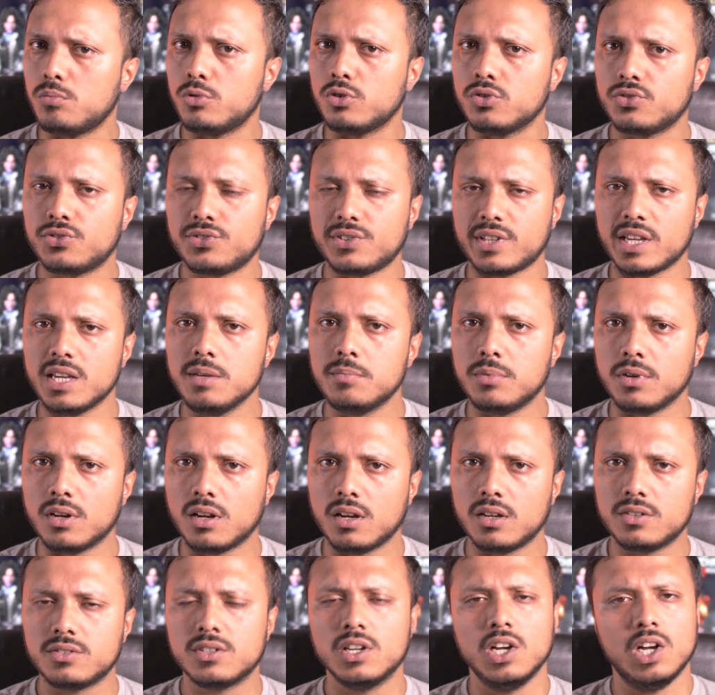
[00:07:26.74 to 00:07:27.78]
more
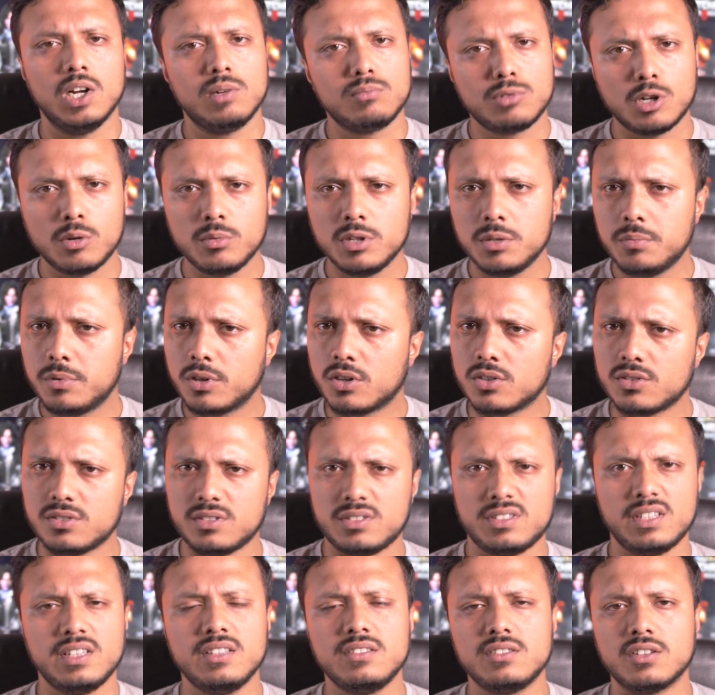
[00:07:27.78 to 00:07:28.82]
stabilized, probably because
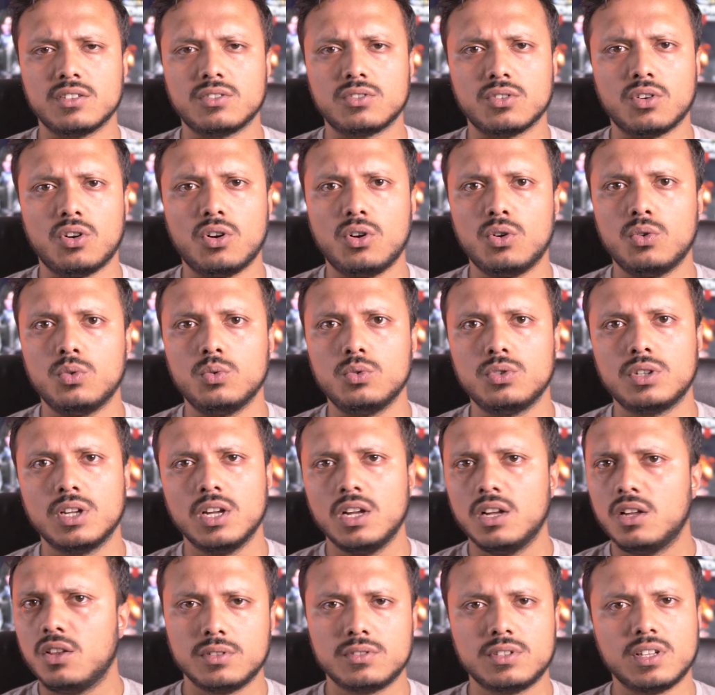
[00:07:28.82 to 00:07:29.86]
it's easier to hold,
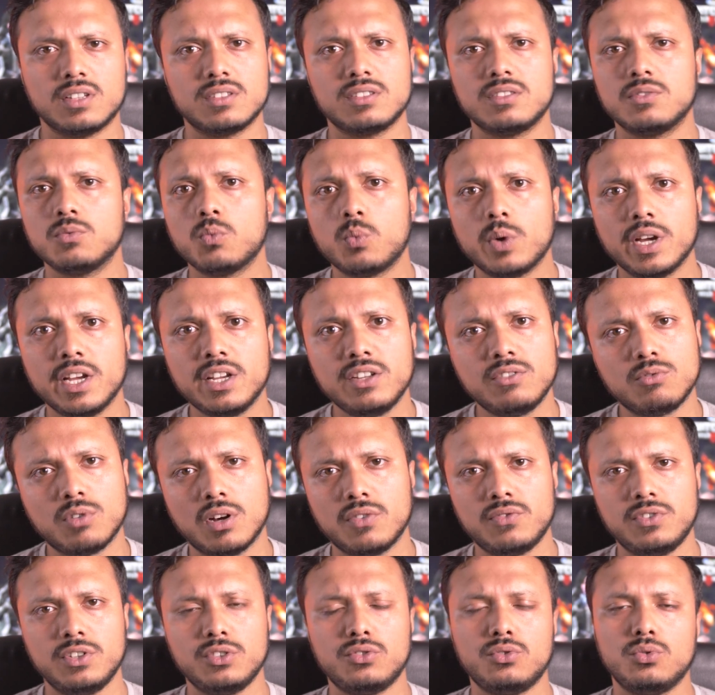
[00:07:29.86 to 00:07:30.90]
doesn't weigh
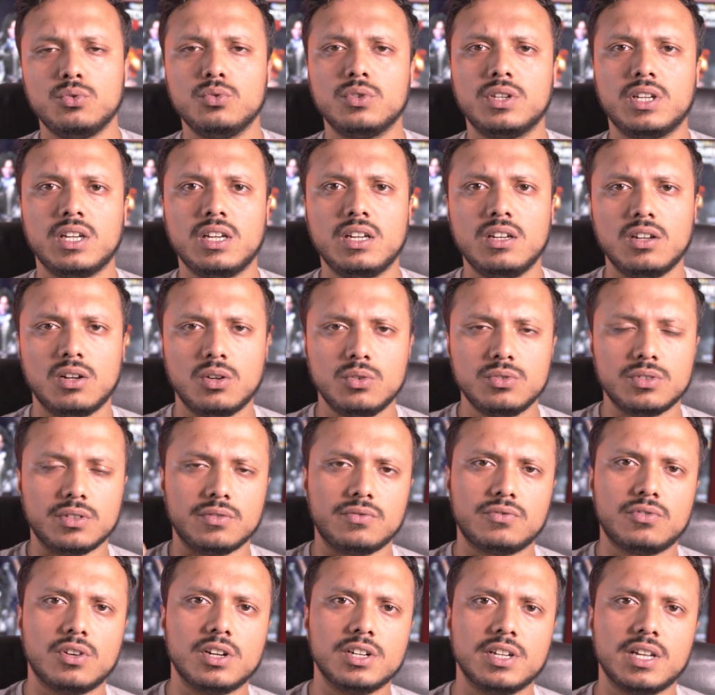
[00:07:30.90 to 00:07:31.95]
roughly 2 kilos and
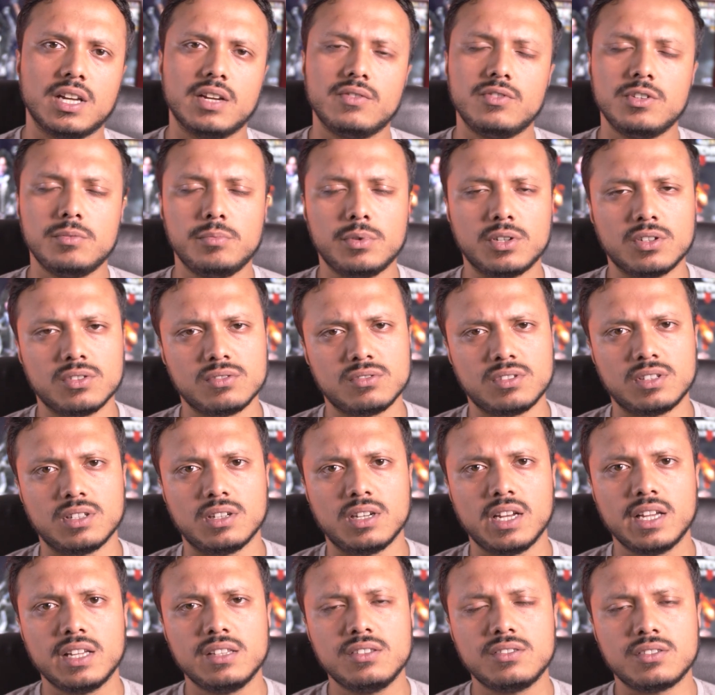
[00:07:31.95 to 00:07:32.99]
front heavy because of the
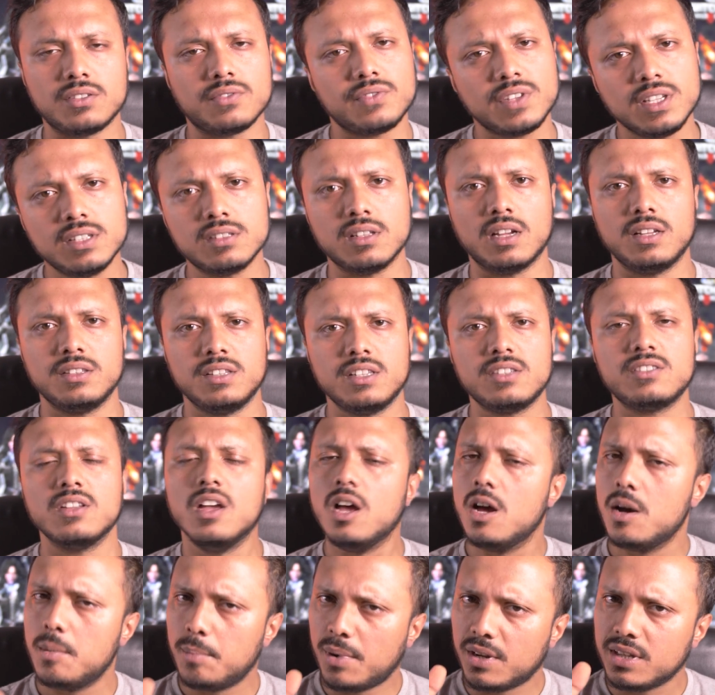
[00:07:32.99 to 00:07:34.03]
lens and things like this,
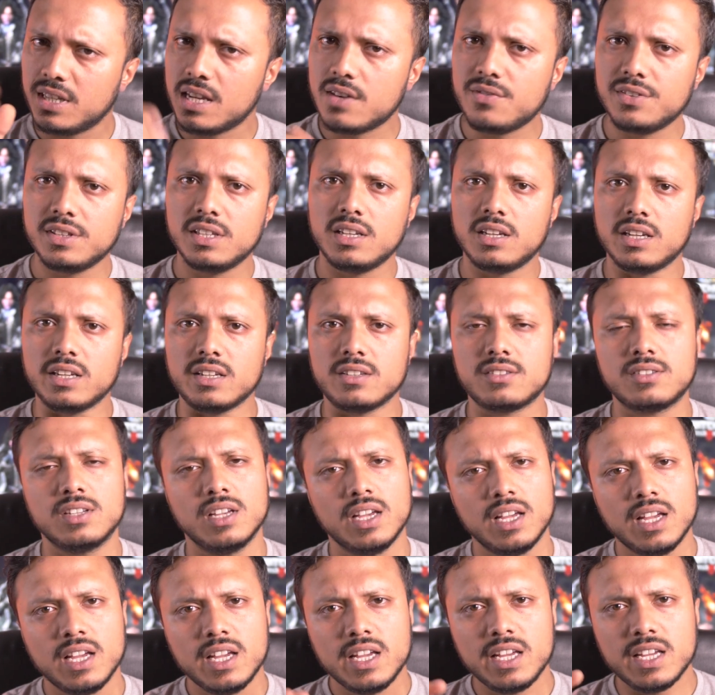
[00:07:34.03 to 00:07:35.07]
but nevertheless
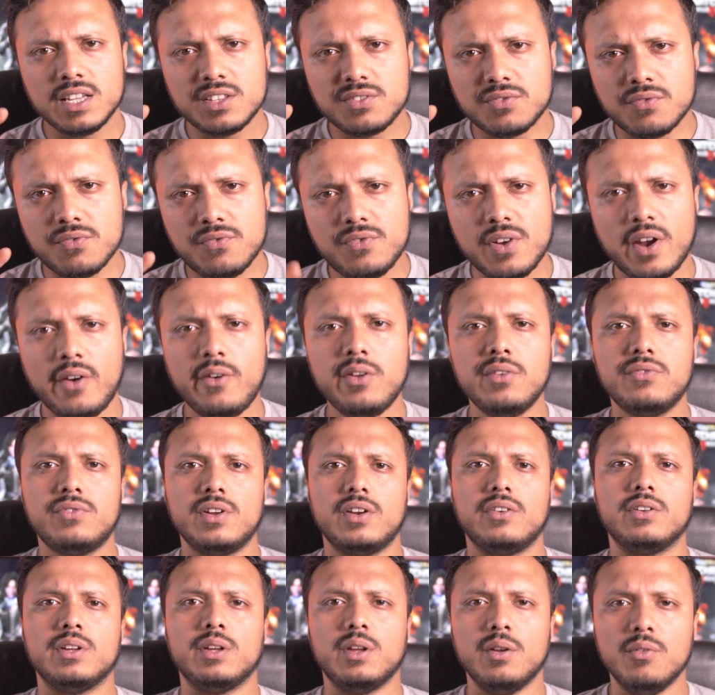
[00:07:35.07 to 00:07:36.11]
it's
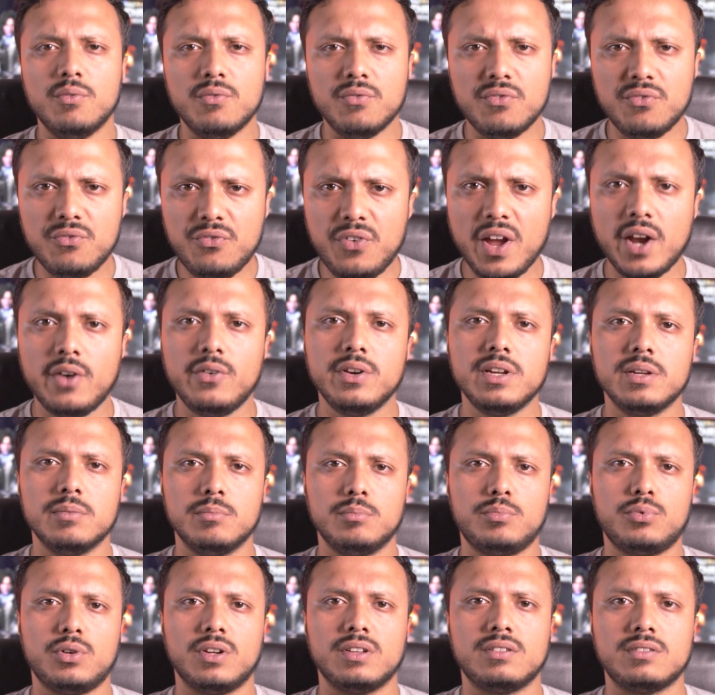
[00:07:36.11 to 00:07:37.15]
very
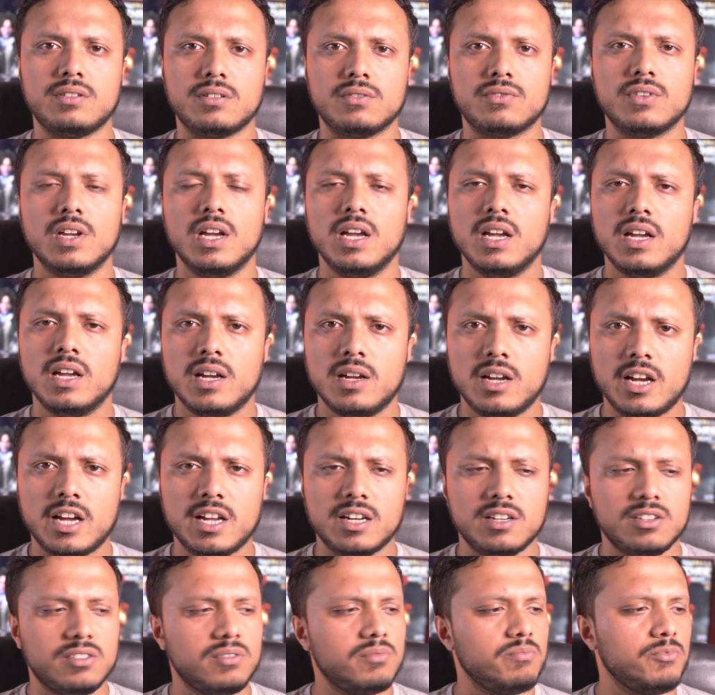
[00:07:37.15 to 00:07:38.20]
impressive.
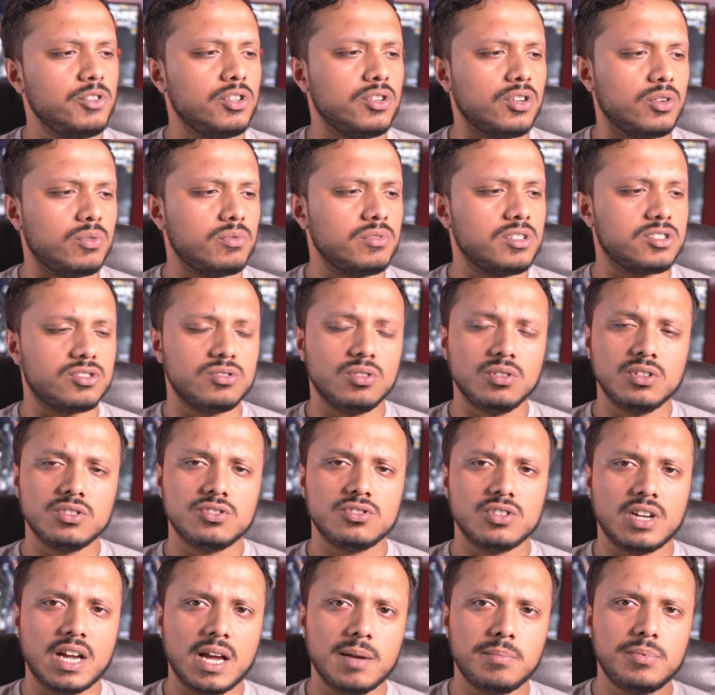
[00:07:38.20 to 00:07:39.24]
And you know, as long as
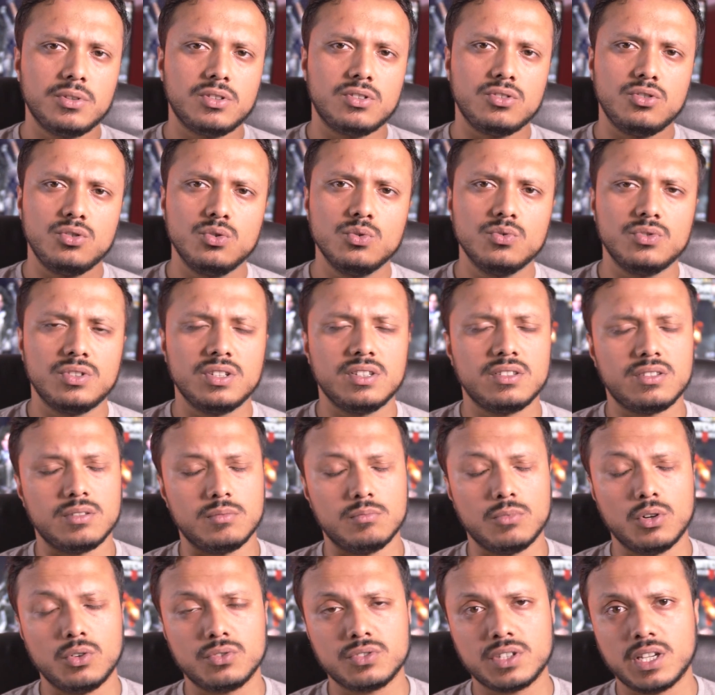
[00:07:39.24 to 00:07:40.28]
you're happy to use this, in
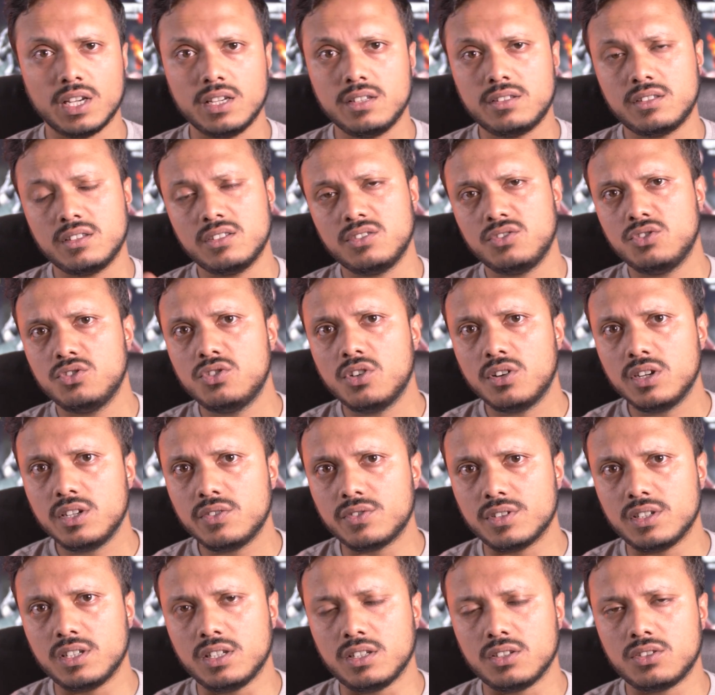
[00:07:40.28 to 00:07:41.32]
most cases you don't
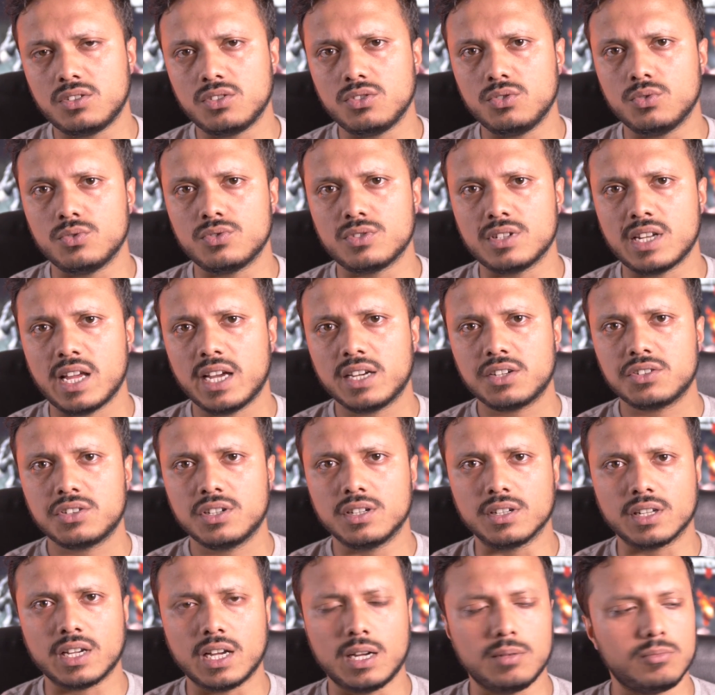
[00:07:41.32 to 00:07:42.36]
even need to use an
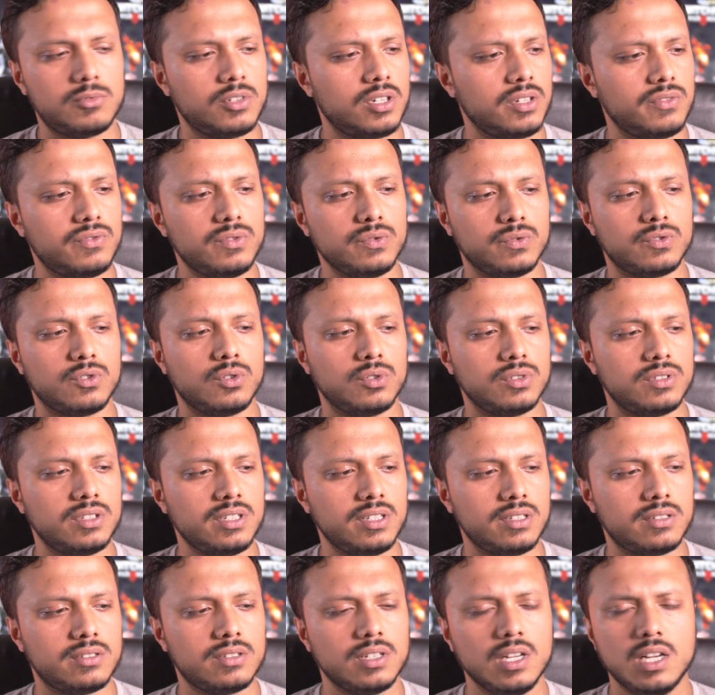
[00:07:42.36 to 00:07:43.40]
action camera if you've got
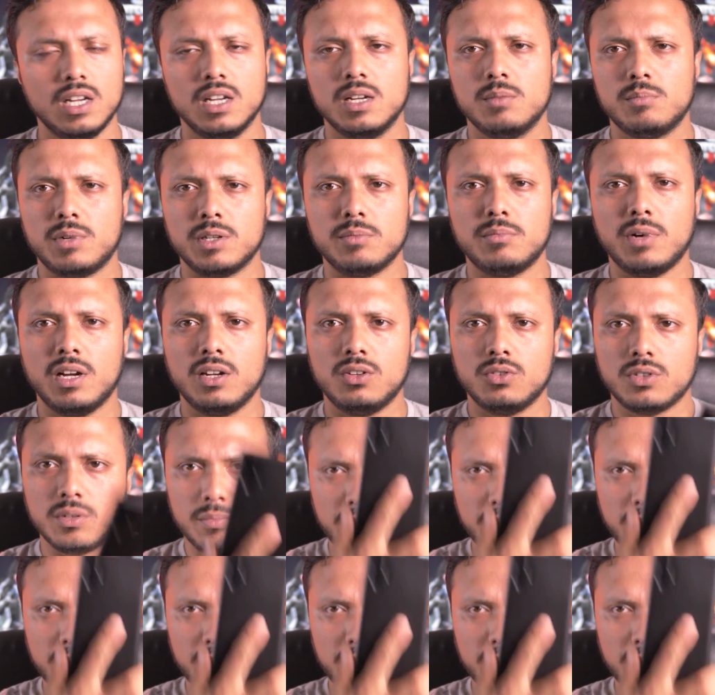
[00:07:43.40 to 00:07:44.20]
this, but it might look